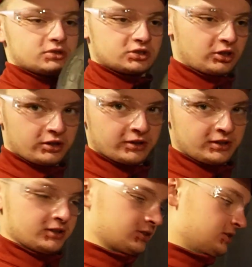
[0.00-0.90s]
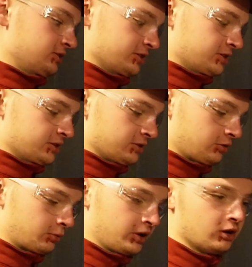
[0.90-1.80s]
Starting to get the
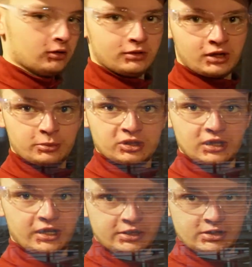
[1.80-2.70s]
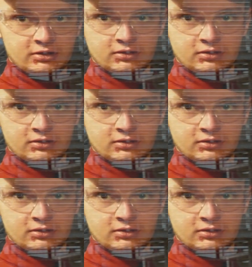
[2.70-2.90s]
Roy Hall Letterman Lanigan